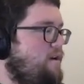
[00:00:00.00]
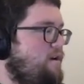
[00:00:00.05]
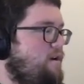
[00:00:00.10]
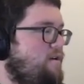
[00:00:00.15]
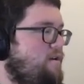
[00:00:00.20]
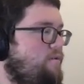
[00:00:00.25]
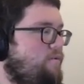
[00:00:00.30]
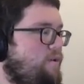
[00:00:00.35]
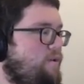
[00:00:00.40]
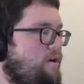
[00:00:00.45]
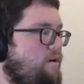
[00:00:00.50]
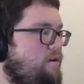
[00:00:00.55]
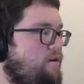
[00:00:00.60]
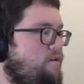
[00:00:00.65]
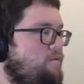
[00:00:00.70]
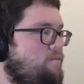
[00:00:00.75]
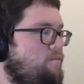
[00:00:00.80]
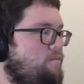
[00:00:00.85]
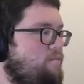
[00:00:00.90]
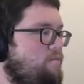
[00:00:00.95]

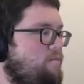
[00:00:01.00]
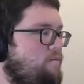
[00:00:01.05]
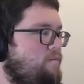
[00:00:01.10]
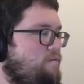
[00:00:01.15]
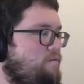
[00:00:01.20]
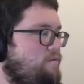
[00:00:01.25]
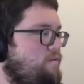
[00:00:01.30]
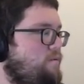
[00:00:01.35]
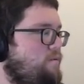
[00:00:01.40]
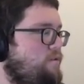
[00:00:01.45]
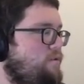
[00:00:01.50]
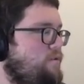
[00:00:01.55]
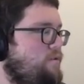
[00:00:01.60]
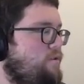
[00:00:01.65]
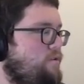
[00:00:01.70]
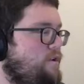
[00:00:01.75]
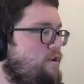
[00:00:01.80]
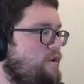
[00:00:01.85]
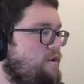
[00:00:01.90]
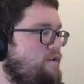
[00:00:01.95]
where you
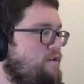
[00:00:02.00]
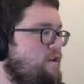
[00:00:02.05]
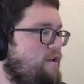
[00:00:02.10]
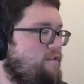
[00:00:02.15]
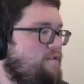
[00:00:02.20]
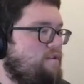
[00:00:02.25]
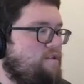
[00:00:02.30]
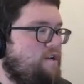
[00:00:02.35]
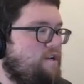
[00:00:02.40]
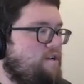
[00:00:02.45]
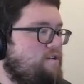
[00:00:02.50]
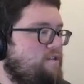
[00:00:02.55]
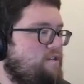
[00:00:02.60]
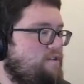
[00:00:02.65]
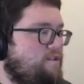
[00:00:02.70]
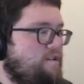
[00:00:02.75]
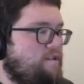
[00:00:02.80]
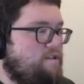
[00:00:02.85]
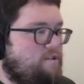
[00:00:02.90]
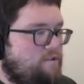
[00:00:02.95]
can take the
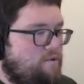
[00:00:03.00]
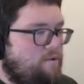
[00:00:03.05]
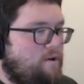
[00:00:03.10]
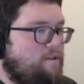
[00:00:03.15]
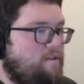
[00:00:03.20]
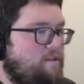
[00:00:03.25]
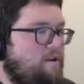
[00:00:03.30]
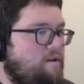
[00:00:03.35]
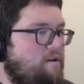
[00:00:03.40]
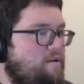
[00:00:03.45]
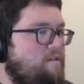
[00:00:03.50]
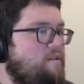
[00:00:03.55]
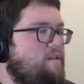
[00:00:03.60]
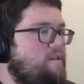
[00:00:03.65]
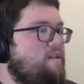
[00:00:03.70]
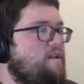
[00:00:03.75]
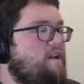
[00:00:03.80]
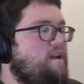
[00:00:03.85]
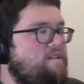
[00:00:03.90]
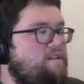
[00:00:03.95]
changes and store it there. And then
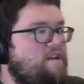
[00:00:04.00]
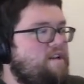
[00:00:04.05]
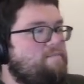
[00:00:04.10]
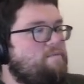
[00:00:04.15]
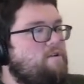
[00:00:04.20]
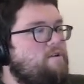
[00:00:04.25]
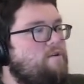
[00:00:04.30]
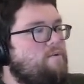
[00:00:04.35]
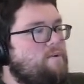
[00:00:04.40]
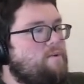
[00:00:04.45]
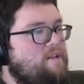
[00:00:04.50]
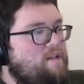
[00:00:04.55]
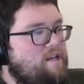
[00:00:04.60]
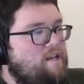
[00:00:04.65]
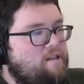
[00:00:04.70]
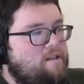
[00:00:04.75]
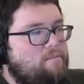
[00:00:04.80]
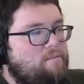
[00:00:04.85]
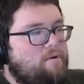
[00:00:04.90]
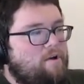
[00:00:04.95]
the next time you go and
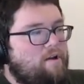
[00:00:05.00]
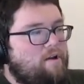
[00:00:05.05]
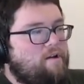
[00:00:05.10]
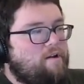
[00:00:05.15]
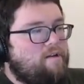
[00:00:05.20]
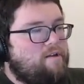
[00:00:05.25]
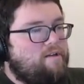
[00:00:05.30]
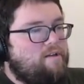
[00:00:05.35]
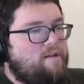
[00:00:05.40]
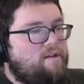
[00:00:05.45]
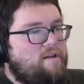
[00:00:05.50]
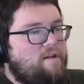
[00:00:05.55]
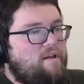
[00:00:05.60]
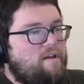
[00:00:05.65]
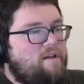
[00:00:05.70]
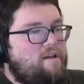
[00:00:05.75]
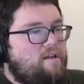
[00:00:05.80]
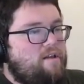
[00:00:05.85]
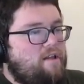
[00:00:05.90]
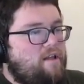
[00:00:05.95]
get the product,
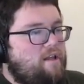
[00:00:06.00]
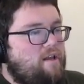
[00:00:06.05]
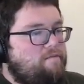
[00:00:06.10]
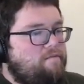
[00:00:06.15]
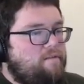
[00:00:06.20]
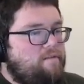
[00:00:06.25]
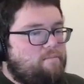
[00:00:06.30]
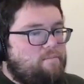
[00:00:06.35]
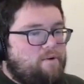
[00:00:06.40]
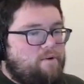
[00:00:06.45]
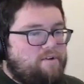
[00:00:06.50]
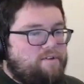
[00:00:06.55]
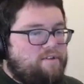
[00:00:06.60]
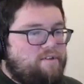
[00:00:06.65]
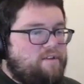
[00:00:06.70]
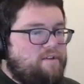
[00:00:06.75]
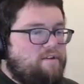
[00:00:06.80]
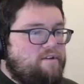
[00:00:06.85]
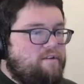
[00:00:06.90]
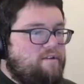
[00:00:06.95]
if the
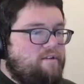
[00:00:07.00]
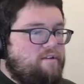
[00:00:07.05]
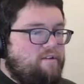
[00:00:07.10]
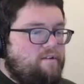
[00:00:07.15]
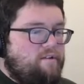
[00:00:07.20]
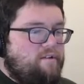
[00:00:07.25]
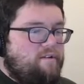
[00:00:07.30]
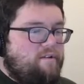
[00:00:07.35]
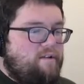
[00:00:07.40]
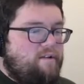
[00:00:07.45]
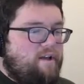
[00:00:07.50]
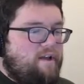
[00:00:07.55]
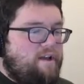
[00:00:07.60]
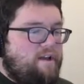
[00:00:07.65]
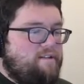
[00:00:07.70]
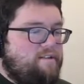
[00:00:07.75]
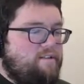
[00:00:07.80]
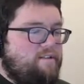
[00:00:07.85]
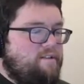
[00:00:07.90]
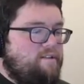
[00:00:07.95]
person
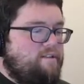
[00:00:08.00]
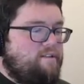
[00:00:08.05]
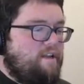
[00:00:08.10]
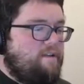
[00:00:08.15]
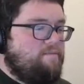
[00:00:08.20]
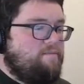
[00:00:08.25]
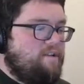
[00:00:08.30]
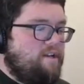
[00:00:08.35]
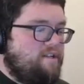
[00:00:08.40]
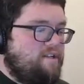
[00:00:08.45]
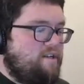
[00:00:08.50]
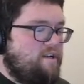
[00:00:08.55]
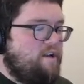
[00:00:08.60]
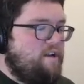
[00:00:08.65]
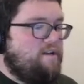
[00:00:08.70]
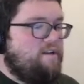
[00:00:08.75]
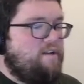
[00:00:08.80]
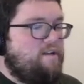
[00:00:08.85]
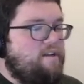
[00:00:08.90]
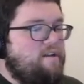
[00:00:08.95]
has the same session
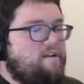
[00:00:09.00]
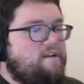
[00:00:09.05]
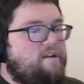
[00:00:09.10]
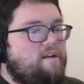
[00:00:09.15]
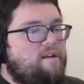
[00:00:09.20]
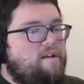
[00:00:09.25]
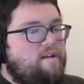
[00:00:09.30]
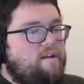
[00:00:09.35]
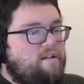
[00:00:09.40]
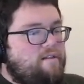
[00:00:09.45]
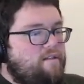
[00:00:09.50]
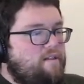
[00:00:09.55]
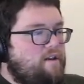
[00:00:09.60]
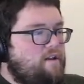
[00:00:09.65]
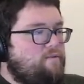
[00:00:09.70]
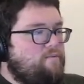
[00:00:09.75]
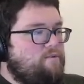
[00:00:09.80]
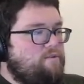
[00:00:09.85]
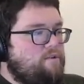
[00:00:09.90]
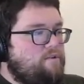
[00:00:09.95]
ID, then
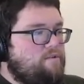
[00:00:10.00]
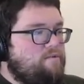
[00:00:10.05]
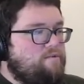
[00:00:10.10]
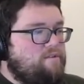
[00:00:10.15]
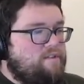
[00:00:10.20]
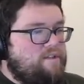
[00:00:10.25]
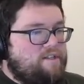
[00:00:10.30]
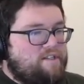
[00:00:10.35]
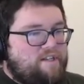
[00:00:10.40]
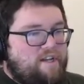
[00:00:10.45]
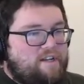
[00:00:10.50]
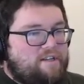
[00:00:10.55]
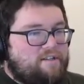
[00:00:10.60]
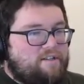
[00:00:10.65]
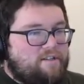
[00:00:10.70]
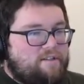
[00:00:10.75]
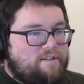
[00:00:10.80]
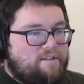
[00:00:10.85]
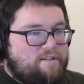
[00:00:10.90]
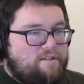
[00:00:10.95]
it will use the
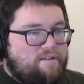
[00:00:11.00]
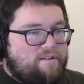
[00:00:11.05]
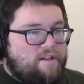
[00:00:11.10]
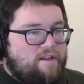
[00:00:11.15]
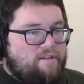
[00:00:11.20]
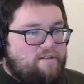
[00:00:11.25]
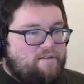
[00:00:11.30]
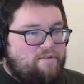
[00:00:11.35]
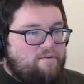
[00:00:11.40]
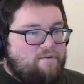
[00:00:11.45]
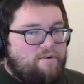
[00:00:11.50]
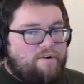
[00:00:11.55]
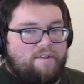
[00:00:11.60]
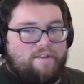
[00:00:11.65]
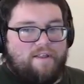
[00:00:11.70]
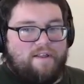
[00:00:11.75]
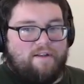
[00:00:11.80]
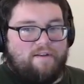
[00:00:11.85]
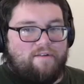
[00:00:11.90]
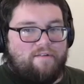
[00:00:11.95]
changes that's stored in
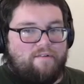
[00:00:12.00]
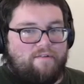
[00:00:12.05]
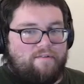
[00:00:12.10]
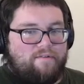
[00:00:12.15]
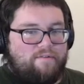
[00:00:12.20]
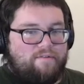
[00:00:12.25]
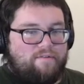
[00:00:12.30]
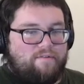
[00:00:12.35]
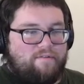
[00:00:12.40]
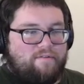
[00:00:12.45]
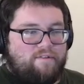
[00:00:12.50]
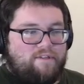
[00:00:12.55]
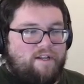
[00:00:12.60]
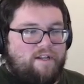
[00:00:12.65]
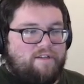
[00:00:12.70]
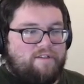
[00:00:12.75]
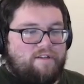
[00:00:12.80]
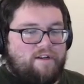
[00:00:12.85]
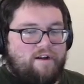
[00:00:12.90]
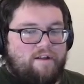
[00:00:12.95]
that
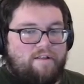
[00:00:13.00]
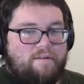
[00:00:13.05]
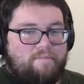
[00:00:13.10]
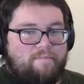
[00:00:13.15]
change column.